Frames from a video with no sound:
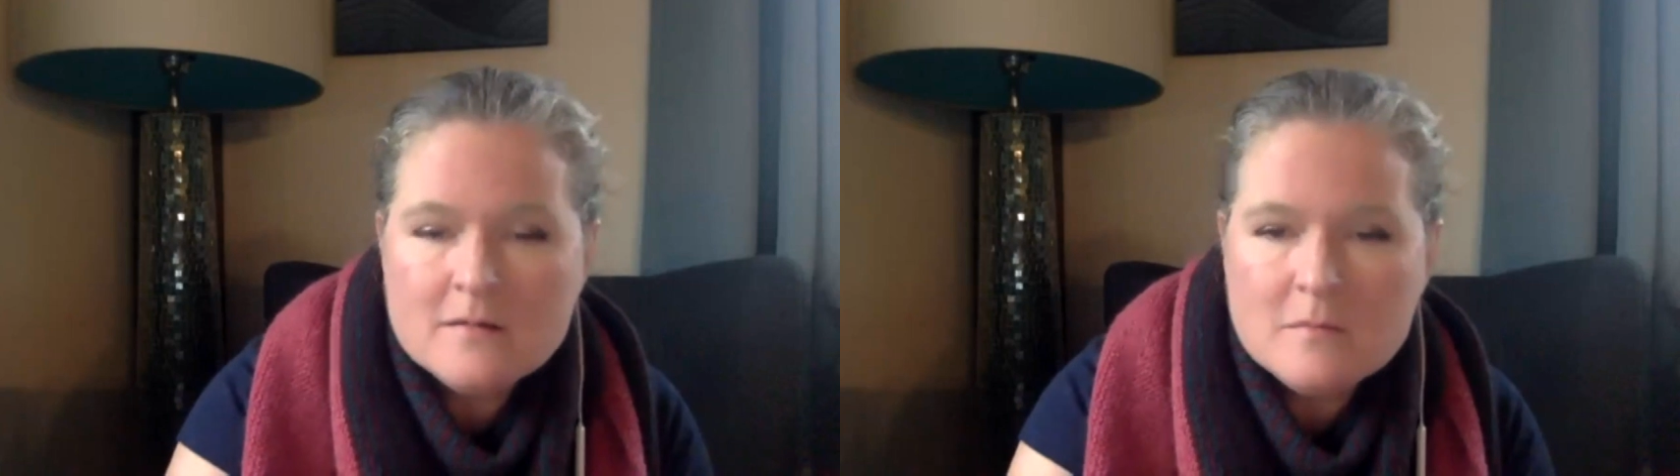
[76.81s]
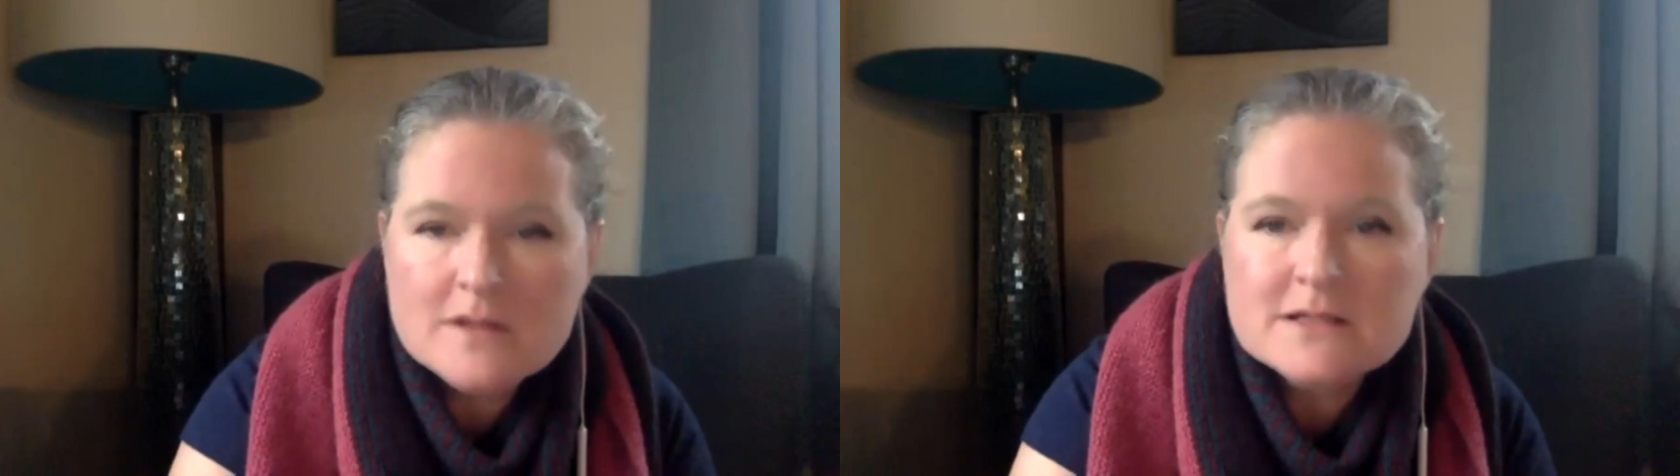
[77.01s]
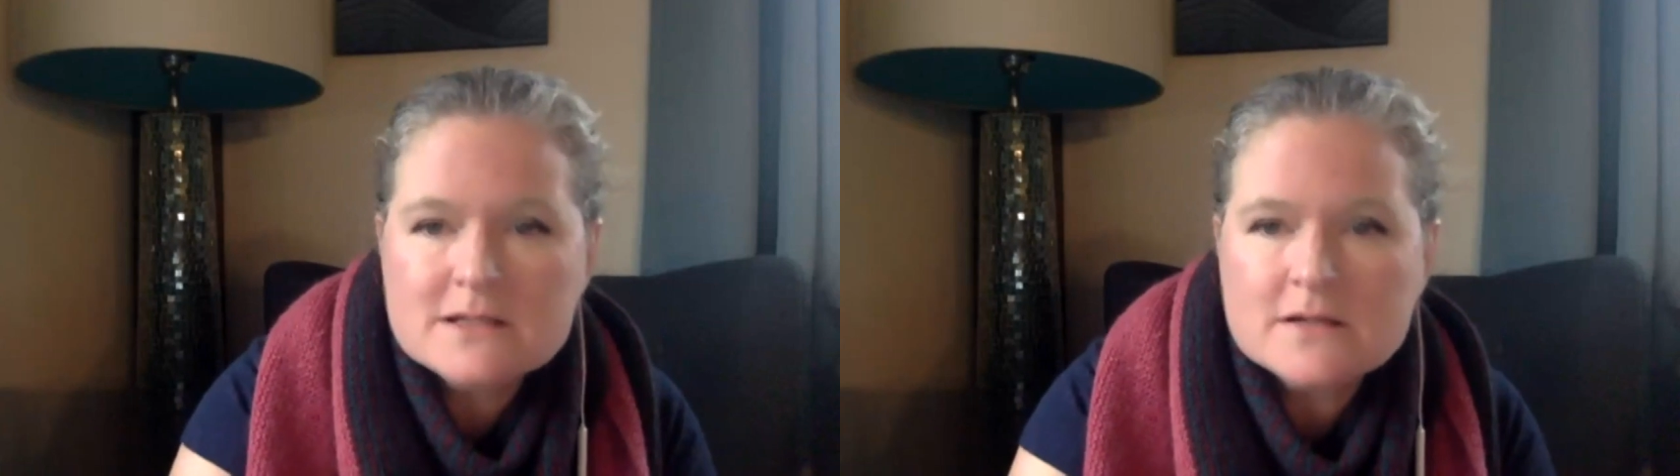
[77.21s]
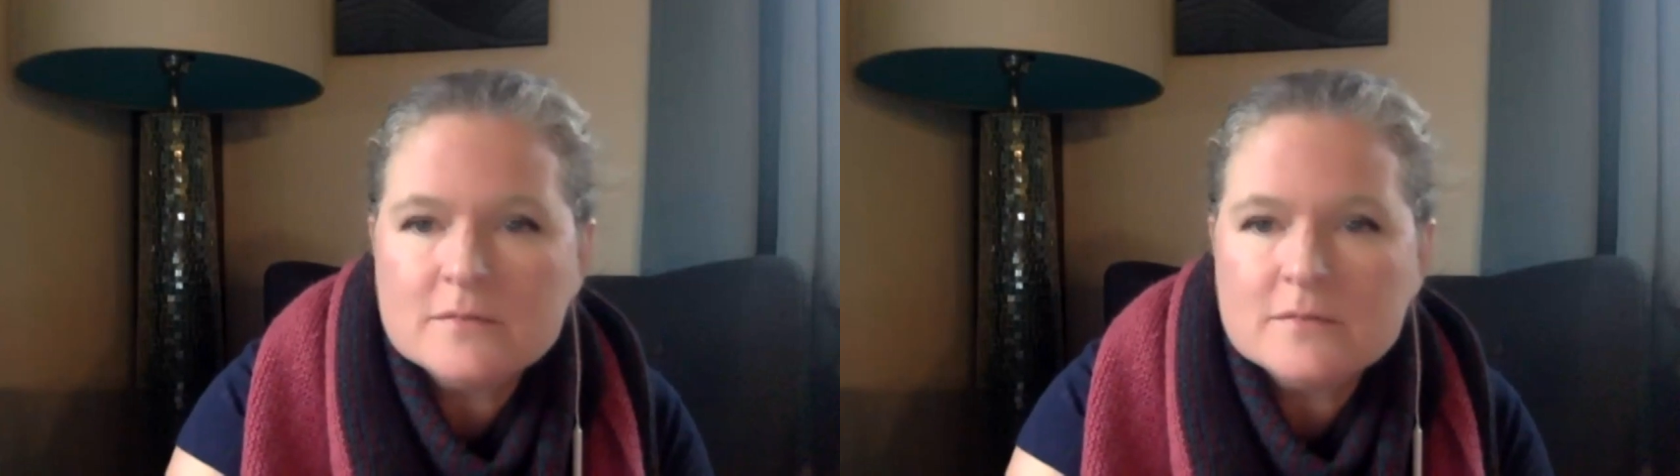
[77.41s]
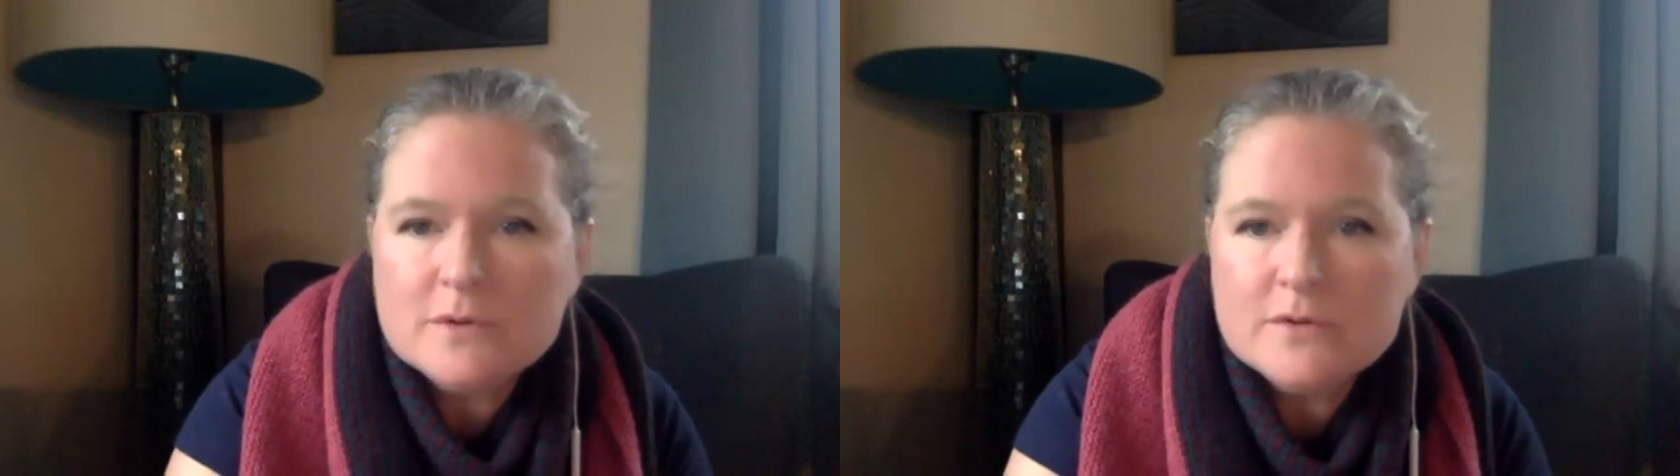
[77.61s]
but still
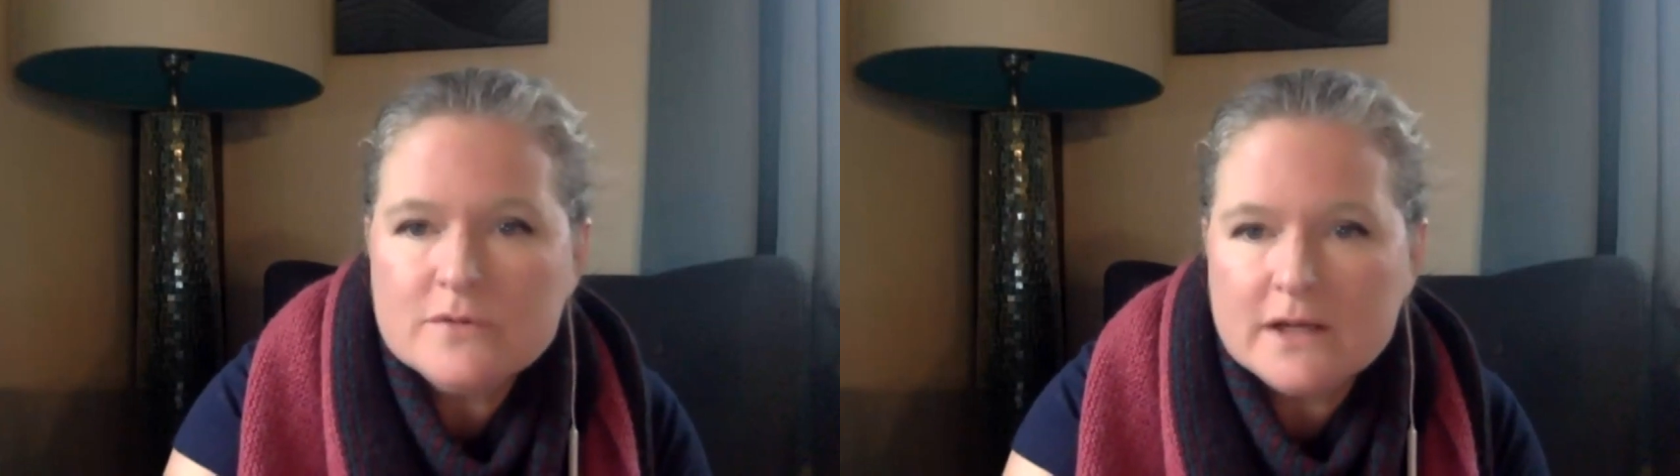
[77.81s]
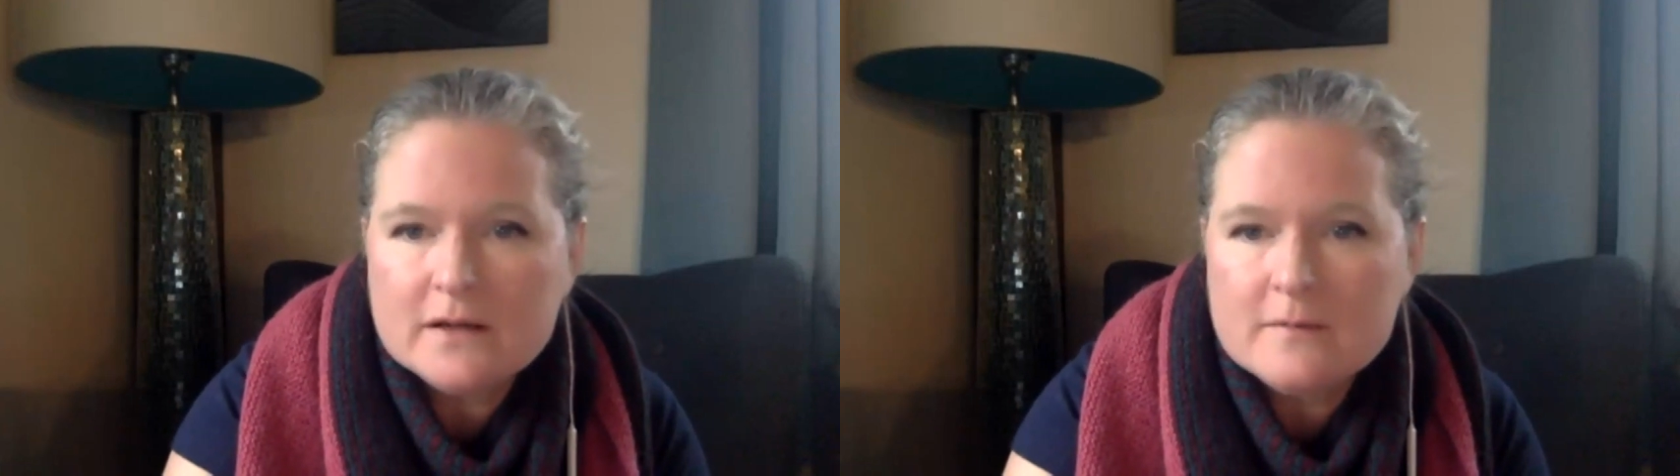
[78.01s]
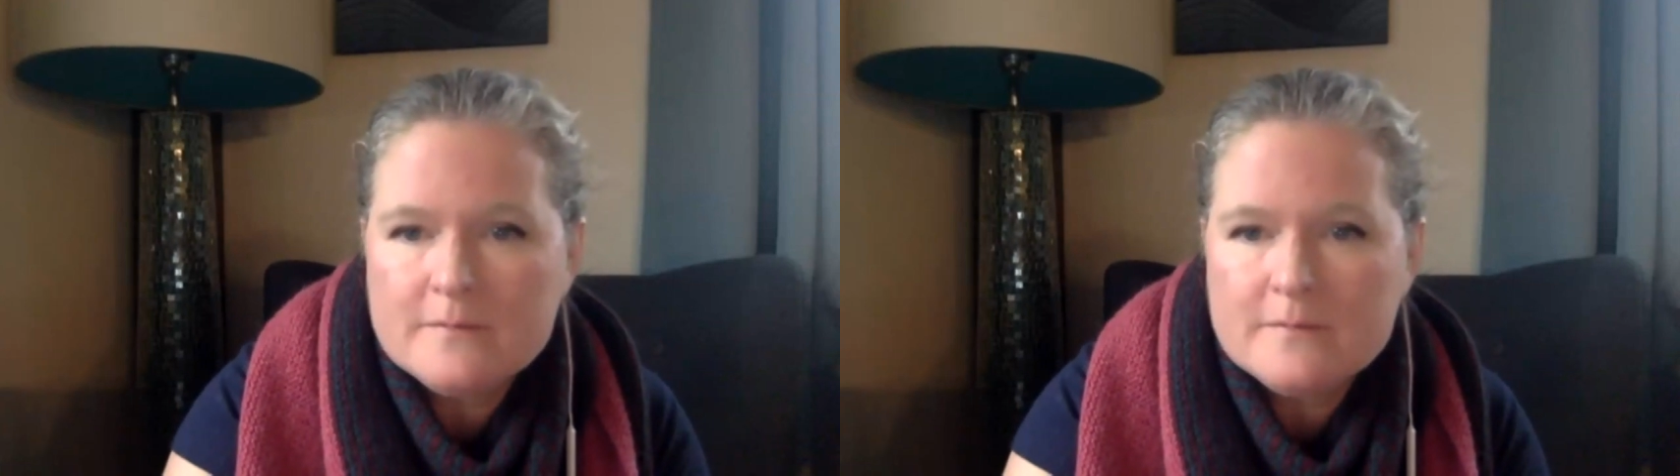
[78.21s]
moving.